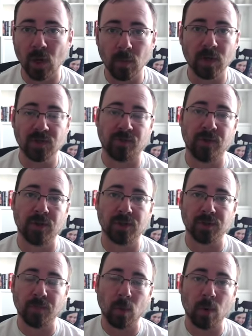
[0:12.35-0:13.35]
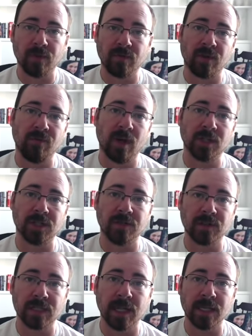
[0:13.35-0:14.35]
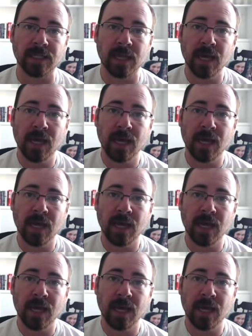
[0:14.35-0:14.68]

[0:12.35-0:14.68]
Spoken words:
much for your support of Convention of States.